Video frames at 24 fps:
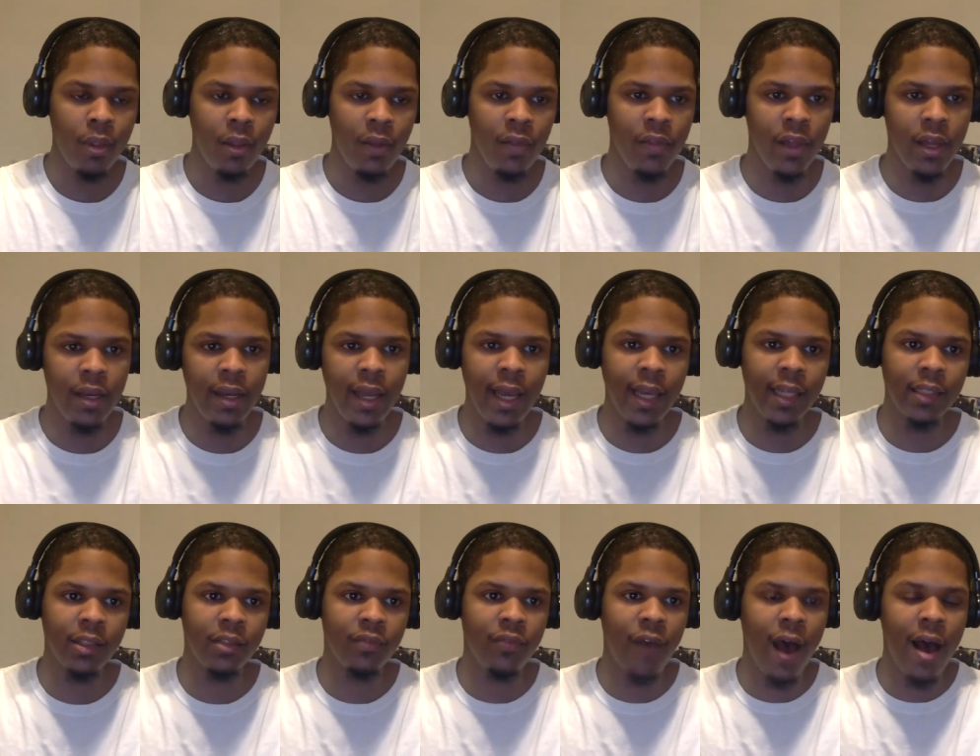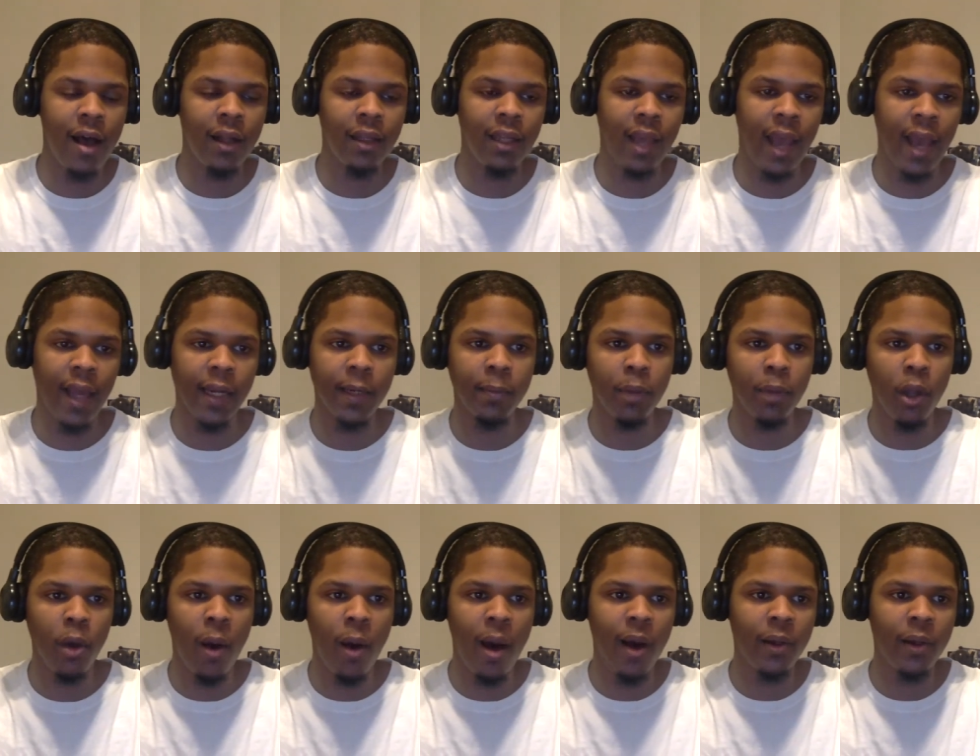The Nets finally had a
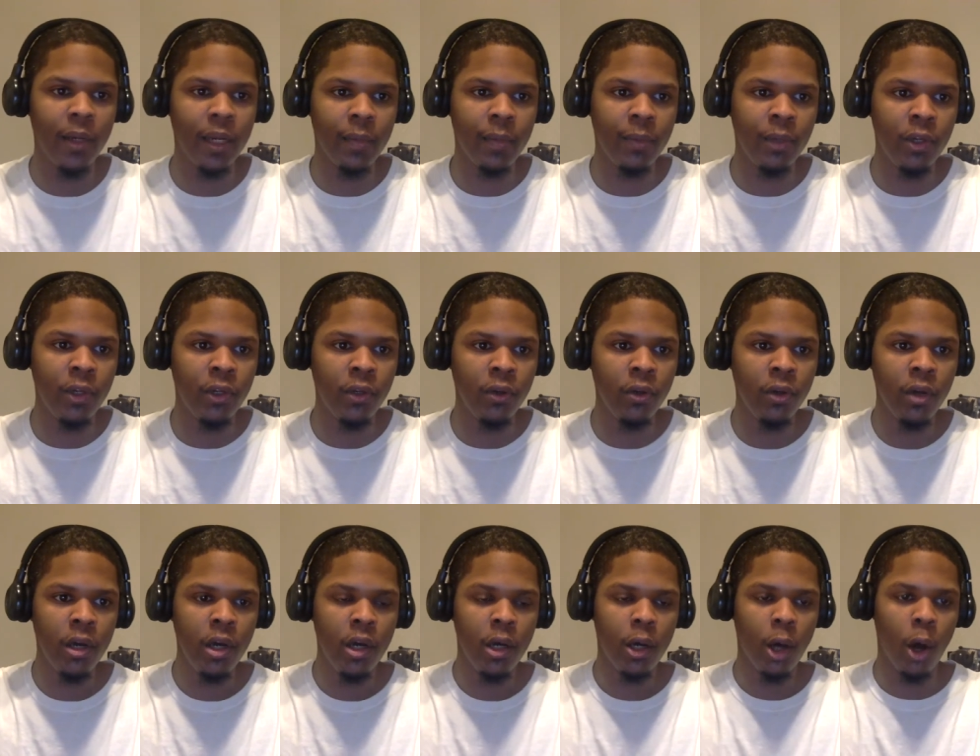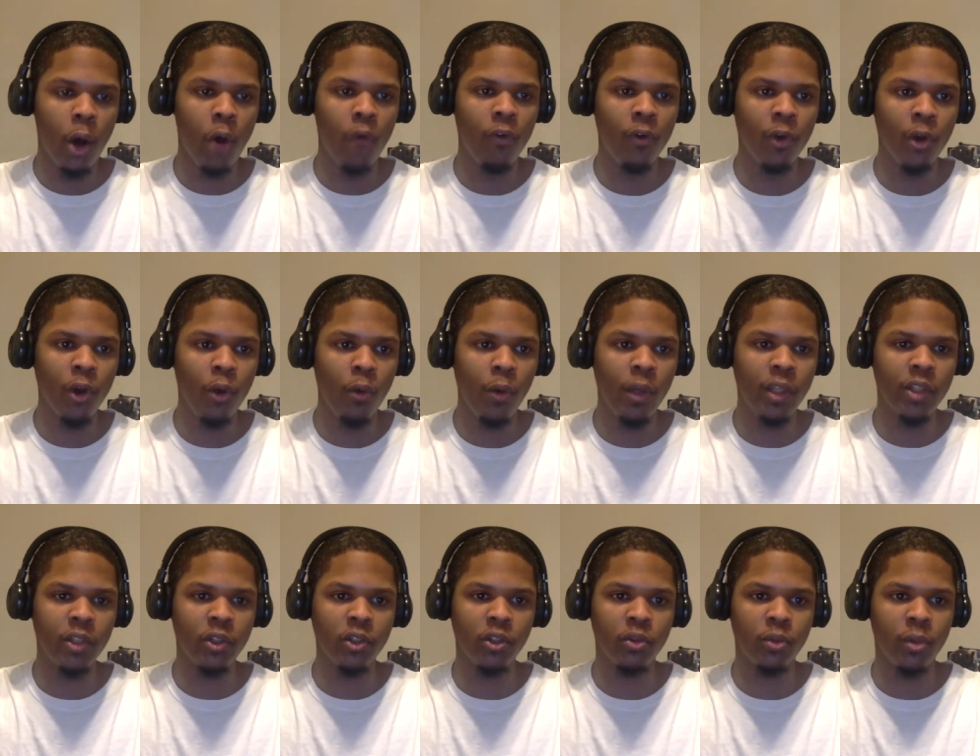blowout W over the
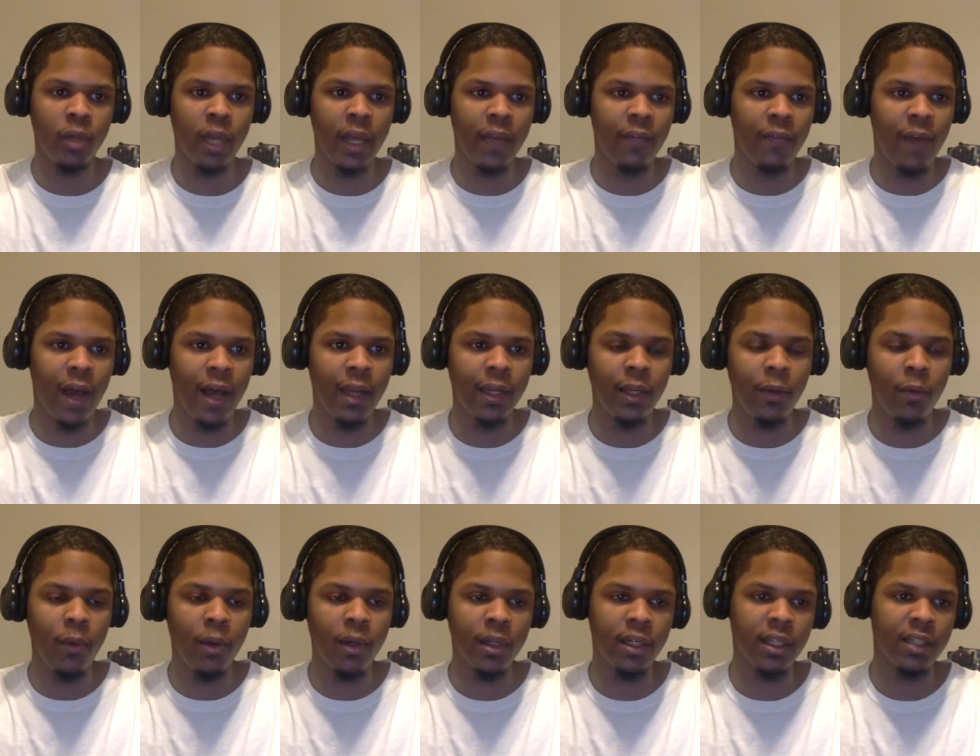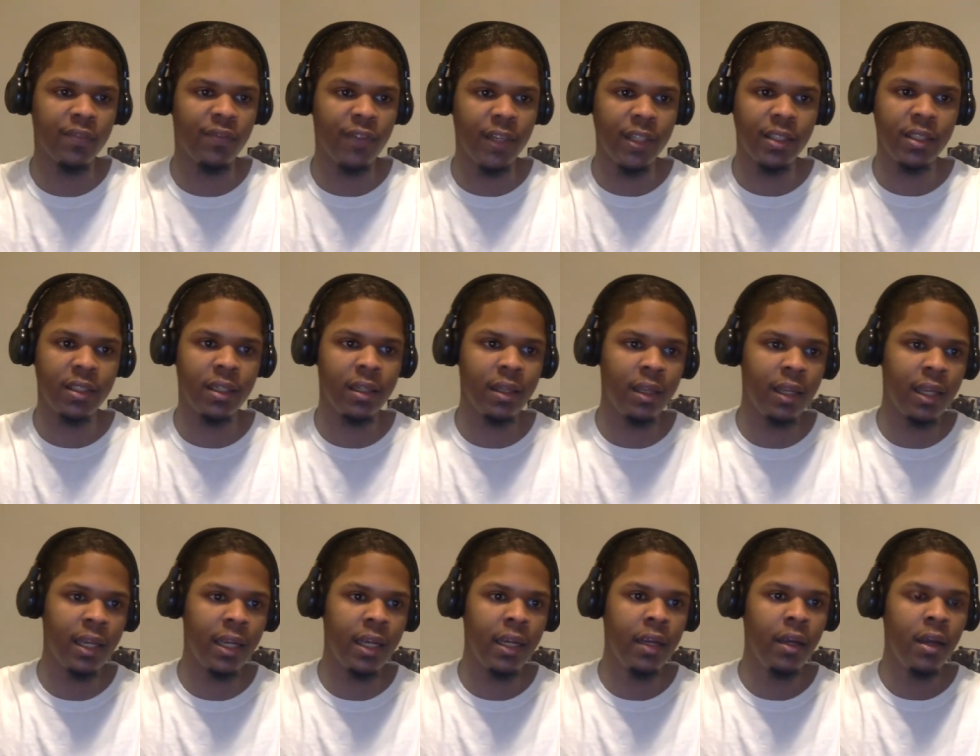Wizards where they finally won
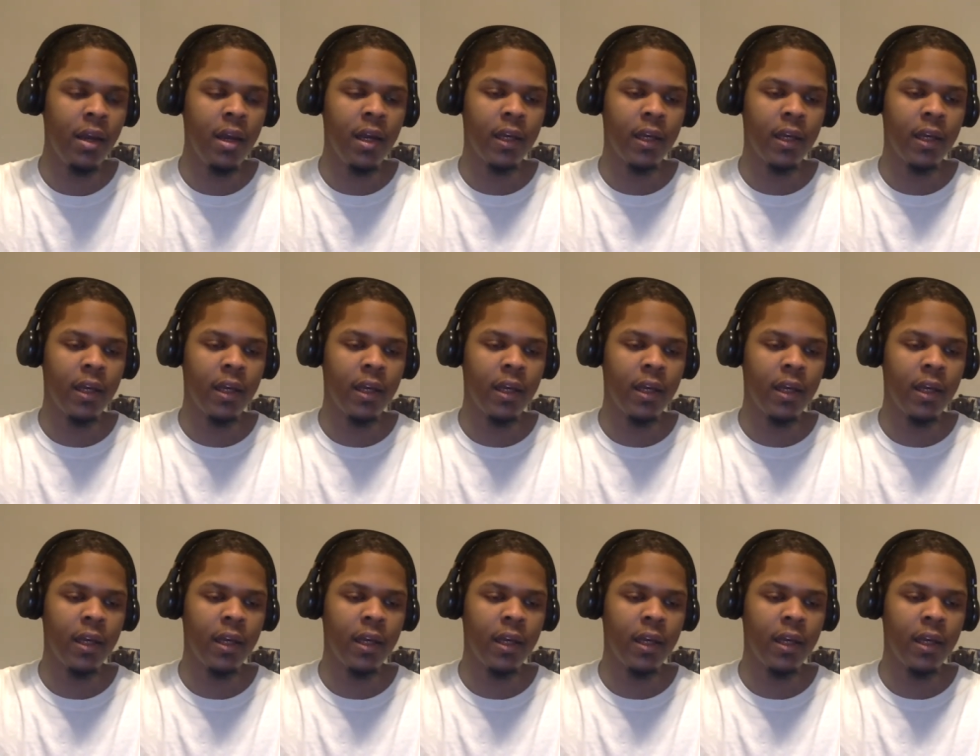consistently.